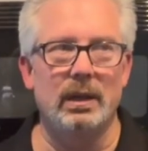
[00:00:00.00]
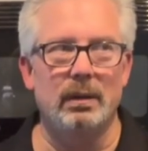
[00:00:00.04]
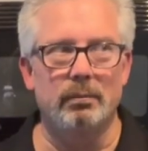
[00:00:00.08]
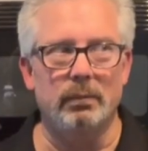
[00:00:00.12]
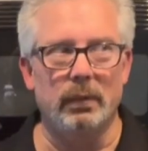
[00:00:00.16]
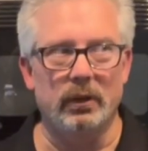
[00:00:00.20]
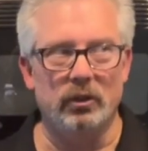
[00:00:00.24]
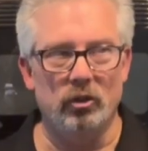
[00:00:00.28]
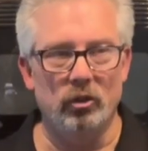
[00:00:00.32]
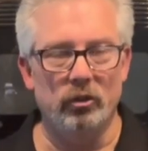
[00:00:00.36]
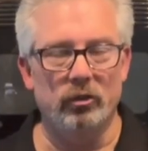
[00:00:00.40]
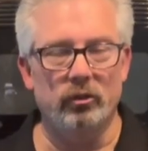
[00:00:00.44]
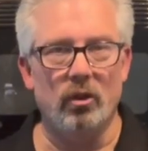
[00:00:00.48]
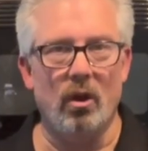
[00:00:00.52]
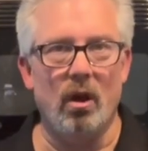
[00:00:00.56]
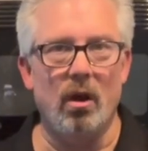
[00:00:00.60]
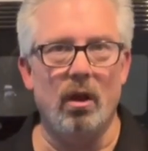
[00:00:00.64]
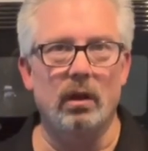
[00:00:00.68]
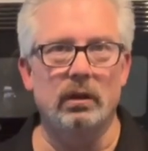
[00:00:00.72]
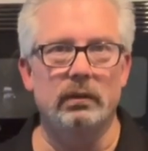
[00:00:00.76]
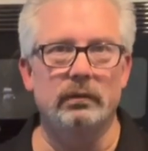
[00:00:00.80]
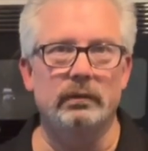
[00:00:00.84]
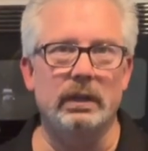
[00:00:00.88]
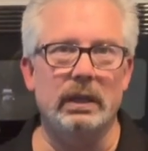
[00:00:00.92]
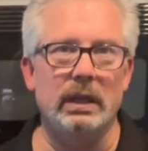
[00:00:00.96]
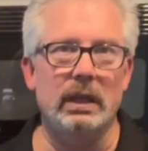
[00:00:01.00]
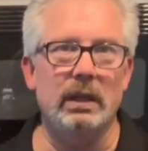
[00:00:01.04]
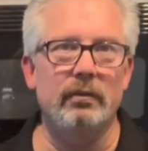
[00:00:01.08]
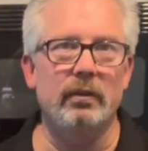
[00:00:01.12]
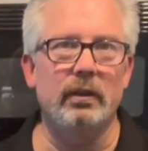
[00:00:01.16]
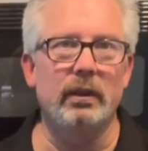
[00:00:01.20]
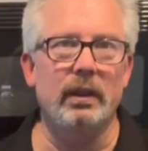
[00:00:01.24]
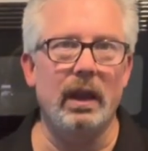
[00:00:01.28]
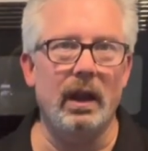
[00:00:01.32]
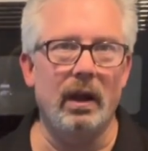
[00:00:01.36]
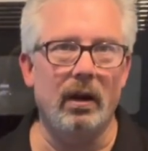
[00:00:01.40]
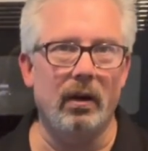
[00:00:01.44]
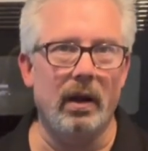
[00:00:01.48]
But you saw,
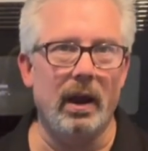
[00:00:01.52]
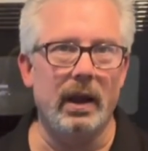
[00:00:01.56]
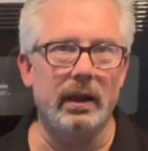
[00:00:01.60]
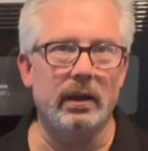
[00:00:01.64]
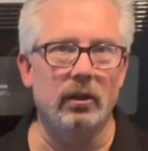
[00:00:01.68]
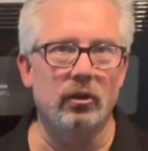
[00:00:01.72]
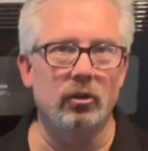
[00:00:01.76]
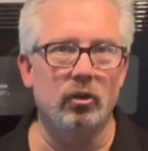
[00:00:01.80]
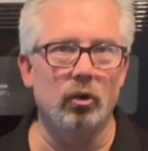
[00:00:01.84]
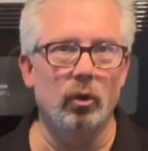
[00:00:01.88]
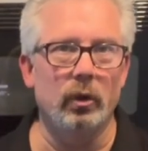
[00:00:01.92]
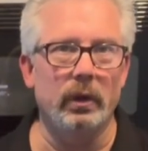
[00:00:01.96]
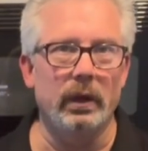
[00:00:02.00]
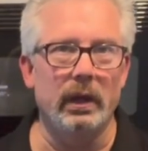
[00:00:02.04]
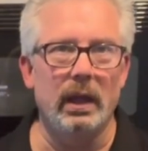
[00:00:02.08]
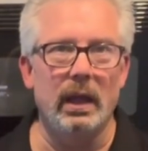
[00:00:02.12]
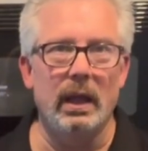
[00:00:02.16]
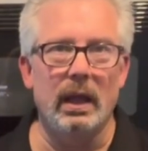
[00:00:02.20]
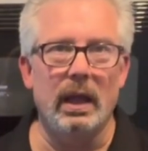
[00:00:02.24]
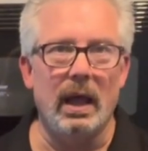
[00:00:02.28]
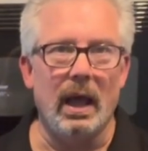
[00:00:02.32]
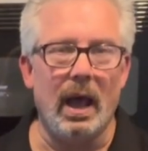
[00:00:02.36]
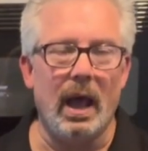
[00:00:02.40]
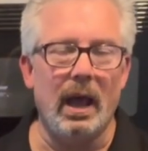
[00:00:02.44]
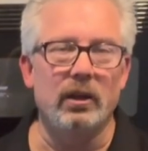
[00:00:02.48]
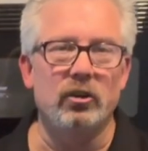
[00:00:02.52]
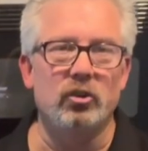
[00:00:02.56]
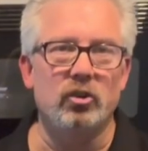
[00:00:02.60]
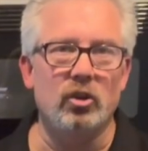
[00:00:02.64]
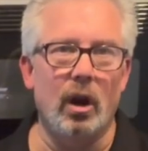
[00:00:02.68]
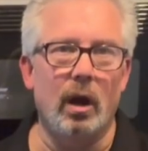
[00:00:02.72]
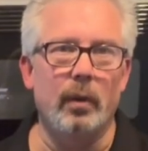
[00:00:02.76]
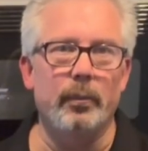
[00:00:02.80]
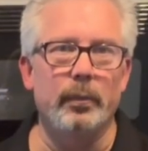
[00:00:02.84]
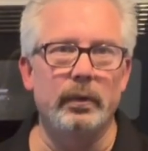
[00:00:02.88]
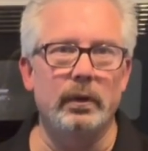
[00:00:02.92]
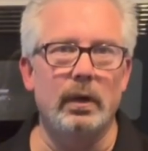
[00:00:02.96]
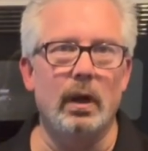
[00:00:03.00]
even there, I could do it. I
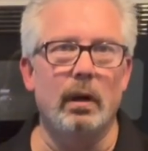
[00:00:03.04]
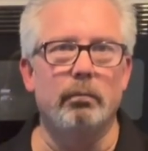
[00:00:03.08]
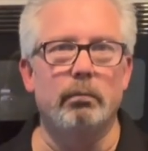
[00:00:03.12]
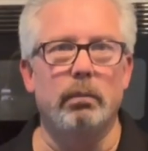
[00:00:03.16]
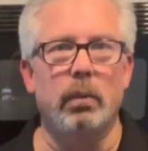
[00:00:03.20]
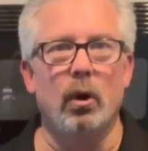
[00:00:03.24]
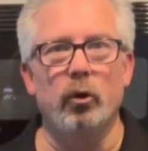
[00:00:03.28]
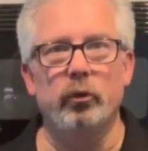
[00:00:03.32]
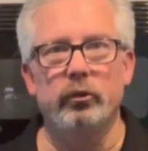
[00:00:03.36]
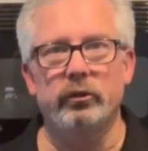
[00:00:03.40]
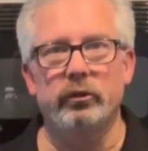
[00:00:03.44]
sharpened up both